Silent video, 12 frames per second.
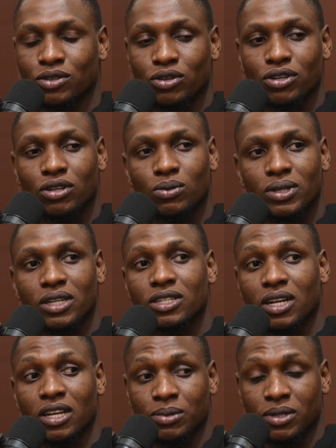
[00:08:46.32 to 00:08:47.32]
So the only way
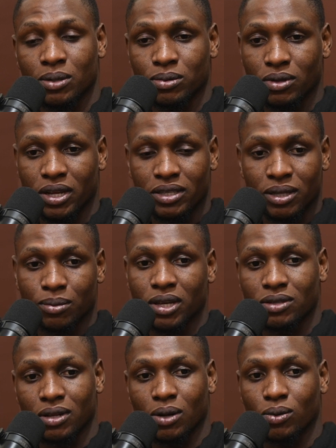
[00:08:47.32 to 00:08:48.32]
Nigeria has been able to like
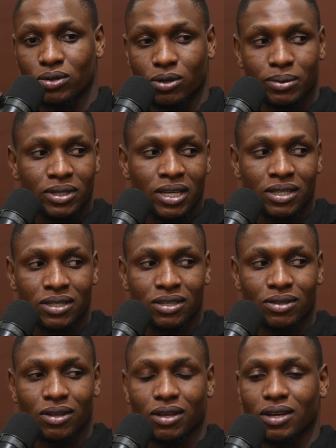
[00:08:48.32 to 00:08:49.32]
stabilize dollar was subsidizing
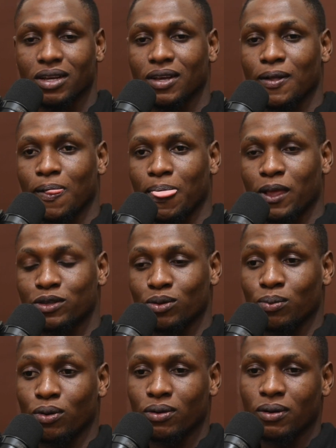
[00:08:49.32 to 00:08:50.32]
the dollar. So,
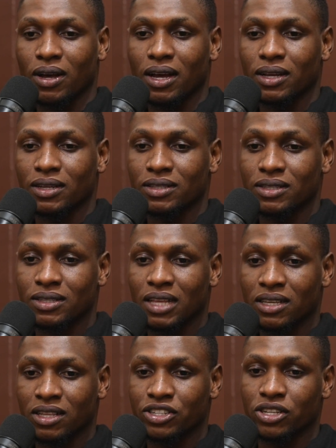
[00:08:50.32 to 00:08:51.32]
but
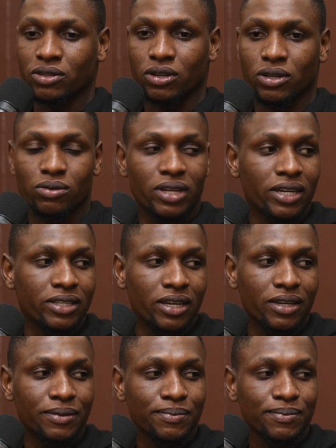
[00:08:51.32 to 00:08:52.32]
that's literally not a good
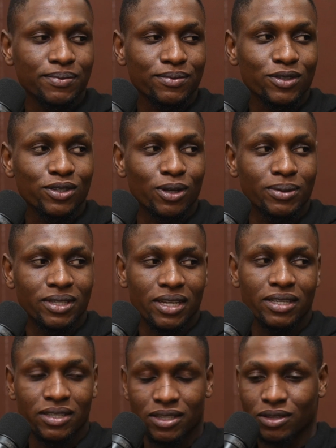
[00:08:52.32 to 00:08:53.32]
idea,
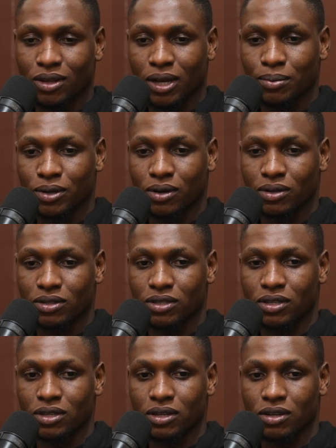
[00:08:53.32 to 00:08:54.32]
subsidizing the dollar, because
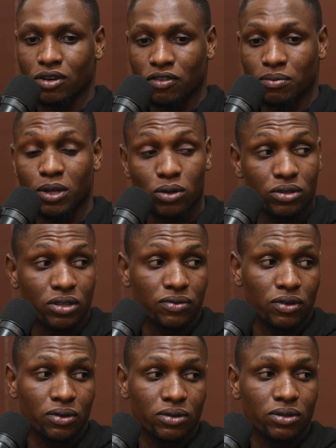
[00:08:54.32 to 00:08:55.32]
the government loses
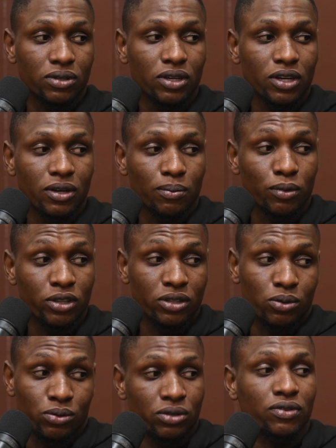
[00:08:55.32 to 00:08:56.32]
funds. Money they
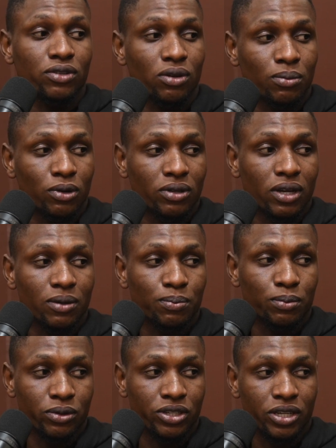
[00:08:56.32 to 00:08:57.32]
will use for some other
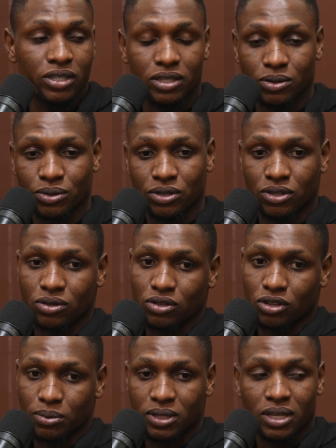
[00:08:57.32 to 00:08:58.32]
projects, they will use it to
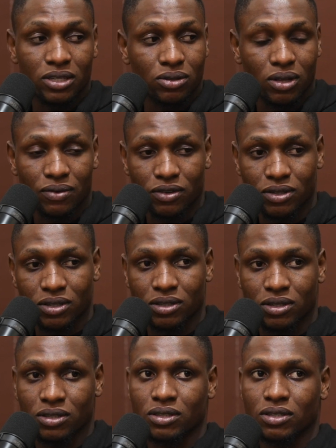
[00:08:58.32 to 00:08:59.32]
subsidize dollar for the
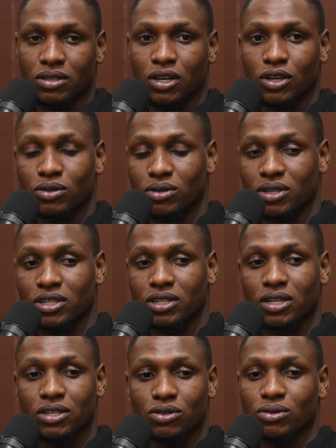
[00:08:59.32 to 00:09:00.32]
citizens. So
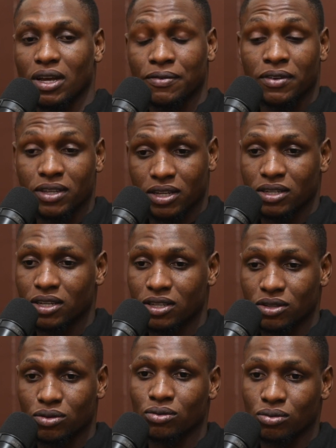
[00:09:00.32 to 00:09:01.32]
I think Nigeria
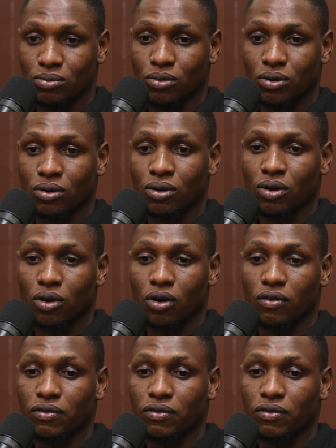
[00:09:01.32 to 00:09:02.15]
needs to do more of